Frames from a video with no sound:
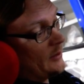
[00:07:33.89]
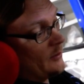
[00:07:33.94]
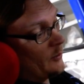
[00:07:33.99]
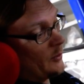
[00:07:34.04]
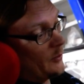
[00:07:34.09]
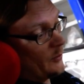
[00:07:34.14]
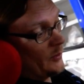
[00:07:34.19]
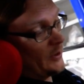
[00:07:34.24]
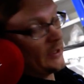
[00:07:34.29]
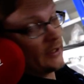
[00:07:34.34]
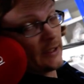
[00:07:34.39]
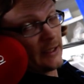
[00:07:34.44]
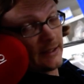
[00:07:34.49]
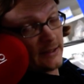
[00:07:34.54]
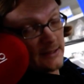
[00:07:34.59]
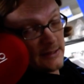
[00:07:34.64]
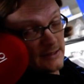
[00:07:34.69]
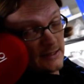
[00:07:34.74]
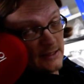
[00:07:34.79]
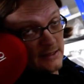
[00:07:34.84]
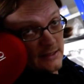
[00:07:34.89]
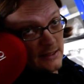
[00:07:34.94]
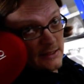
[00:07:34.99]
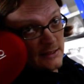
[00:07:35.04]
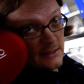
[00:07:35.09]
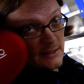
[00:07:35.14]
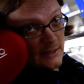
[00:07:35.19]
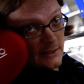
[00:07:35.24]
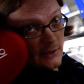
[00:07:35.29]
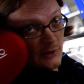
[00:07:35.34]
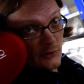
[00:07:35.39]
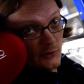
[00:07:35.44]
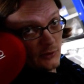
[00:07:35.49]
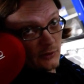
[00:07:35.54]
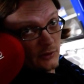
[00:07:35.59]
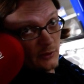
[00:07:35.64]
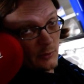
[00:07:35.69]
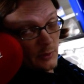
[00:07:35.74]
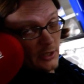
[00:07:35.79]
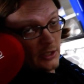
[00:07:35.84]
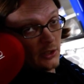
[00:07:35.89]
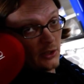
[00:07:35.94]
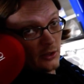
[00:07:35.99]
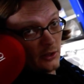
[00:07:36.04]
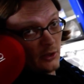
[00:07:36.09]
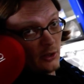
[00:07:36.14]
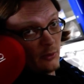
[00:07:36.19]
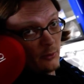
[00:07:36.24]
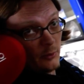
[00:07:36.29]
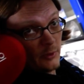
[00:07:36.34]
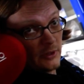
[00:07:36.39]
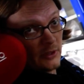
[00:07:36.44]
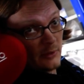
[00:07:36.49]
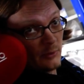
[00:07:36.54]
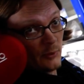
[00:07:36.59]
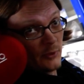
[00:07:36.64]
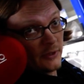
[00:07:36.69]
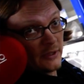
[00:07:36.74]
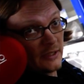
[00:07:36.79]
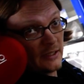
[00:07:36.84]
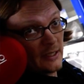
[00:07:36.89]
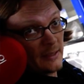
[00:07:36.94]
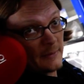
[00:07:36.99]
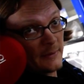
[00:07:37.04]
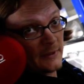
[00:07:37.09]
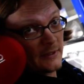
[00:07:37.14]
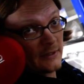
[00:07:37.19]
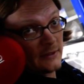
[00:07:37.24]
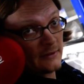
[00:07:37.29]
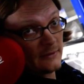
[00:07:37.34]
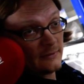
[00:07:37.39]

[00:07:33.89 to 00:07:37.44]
We really like this DCCD controller, and we're going to go into more depth